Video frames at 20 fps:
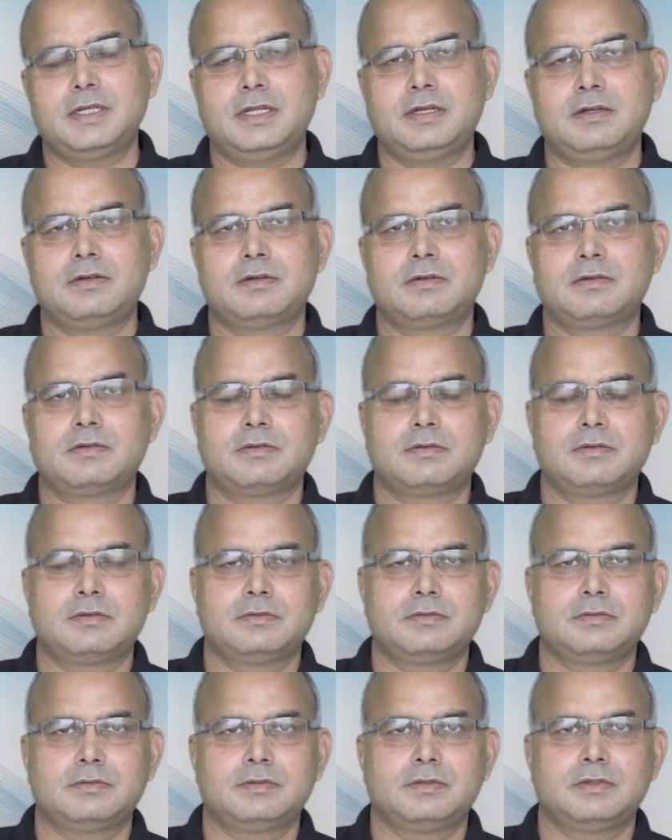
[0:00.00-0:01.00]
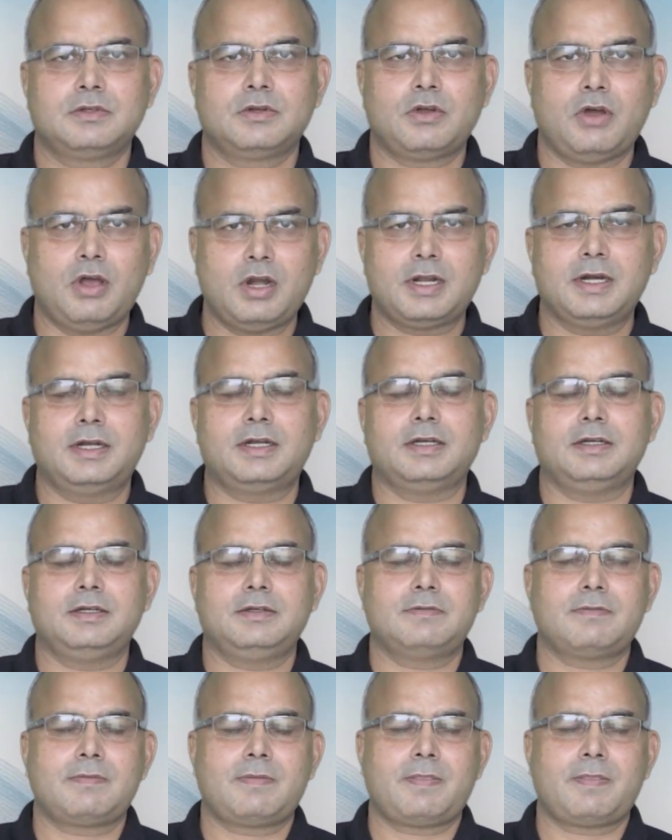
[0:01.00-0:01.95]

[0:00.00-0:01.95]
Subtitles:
in Kolkata,